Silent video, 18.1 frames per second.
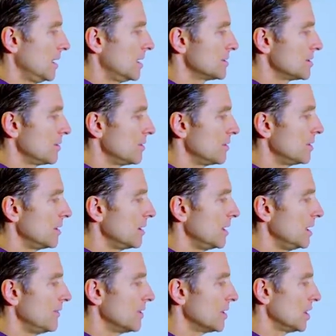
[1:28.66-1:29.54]
So
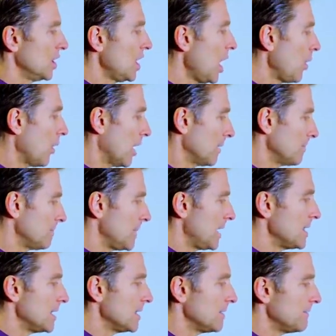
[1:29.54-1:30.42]
they're even lower.
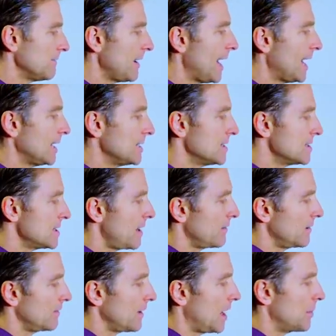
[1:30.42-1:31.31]
And then the fat is
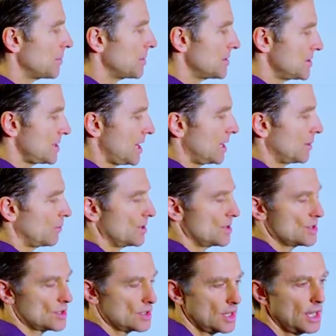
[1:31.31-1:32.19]
75%,
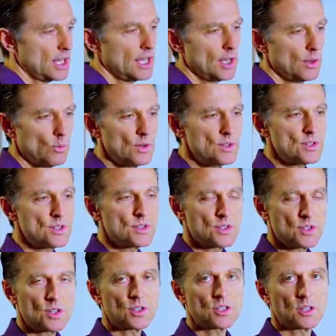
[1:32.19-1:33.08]
which
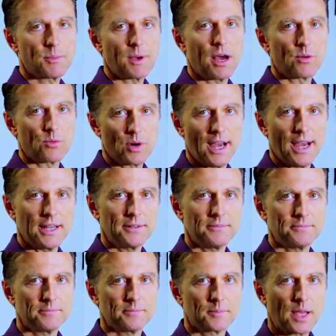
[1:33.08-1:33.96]
is just about right.
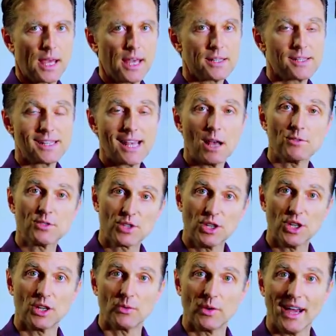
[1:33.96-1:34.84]
Okay, sounds
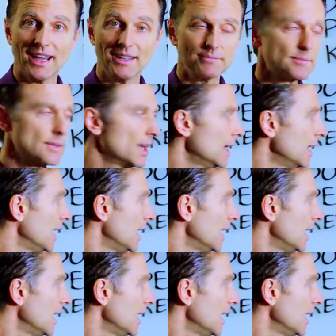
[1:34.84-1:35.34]
good, right?